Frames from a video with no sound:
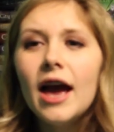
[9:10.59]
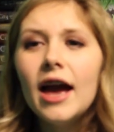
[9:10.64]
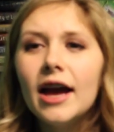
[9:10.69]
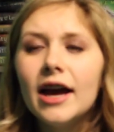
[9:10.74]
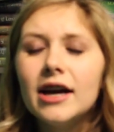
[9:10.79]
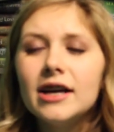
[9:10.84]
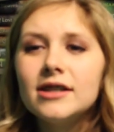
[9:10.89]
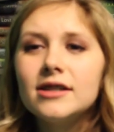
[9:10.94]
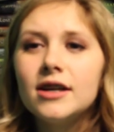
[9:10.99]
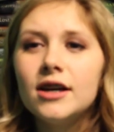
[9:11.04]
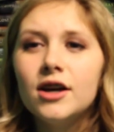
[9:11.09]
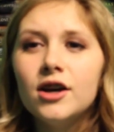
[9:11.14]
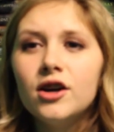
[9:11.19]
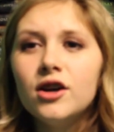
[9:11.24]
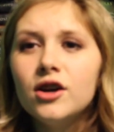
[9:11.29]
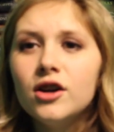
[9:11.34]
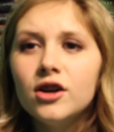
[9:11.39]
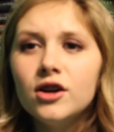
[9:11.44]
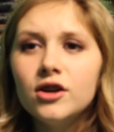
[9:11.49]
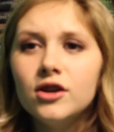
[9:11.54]
And
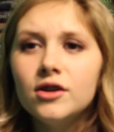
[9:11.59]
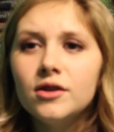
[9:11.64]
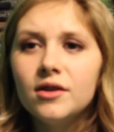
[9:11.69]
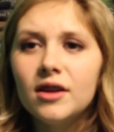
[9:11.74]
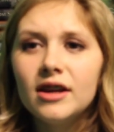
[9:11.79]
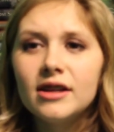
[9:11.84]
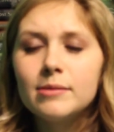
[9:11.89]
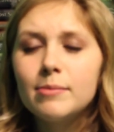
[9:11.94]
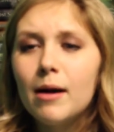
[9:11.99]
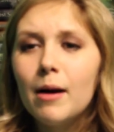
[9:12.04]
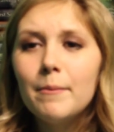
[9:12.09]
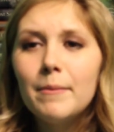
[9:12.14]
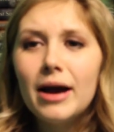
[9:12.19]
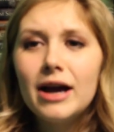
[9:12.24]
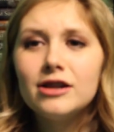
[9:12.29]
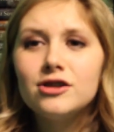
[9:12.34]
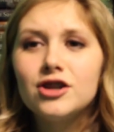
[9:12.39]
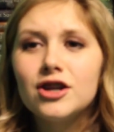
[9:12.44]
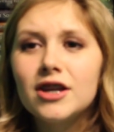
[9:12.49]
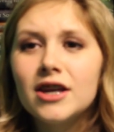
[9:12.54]
it's about
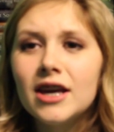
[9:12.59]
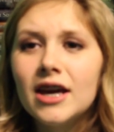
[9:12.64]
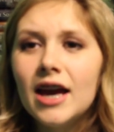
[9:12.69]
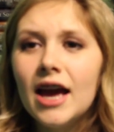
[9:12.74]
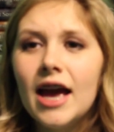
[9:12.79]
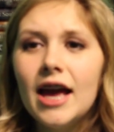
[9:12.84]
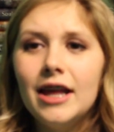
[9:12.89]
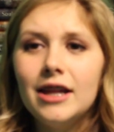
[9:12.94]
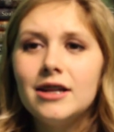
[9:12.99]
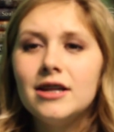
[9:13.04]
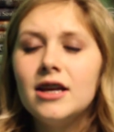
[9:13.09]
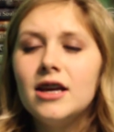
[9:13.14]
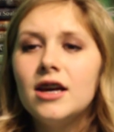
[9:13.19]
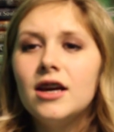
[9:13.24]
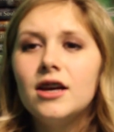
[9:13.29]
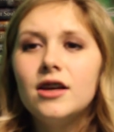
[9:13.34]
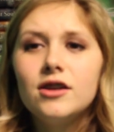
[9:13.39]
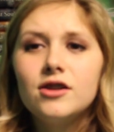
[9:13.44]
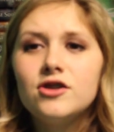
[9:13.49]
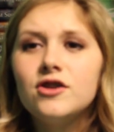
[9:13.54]
magic, and
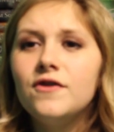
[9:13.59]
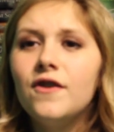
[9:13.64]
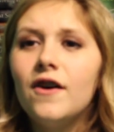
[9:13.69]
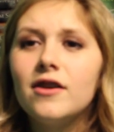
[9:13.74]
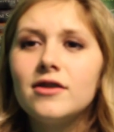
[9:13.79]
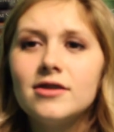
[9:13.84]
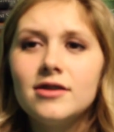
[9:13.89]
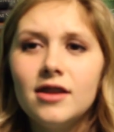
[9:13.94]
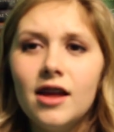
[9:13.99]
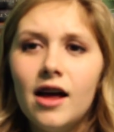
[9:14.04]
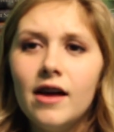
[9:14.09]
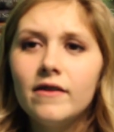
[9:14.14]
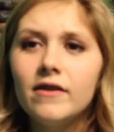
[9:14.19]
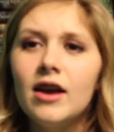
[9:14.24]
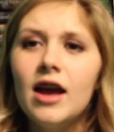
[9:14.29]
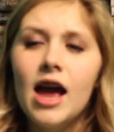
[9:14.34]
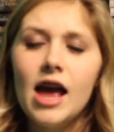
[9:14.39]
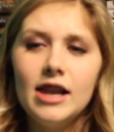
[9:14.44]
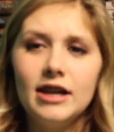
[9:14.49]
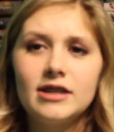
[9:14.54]
she falls in love,
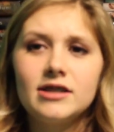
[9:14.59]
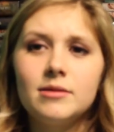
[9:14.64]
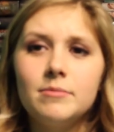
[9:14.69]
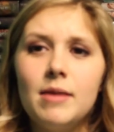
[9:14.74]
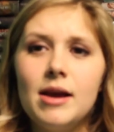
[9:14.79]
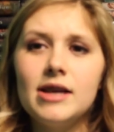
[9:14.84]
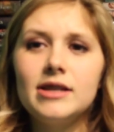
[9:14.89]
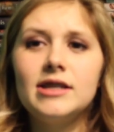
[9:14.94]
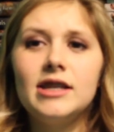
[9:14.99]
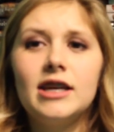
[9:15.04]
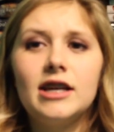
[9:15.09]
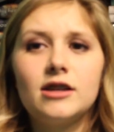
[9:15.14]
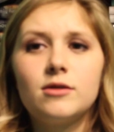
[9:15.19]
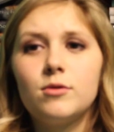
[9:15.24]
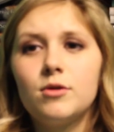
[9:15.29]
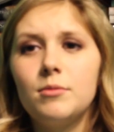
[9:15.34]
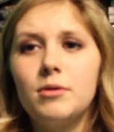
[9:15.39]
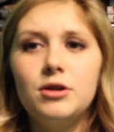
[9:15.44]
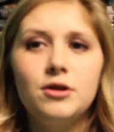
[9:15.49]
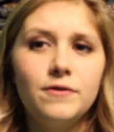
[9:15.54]
and it's amazing.
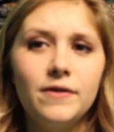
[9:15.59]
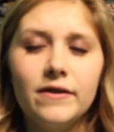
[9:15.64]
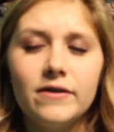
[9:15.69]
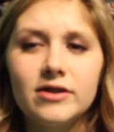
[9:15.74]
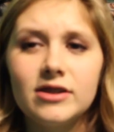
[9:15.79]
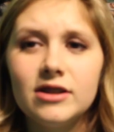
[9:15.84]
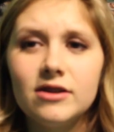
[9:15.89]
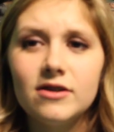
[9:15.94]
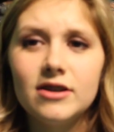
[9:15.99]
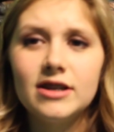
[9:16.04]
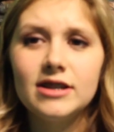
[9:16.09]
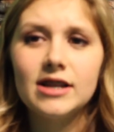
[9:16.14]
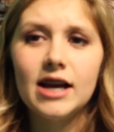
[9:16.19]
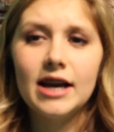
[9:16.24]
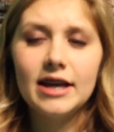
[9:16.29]
It's one of my new favorite series.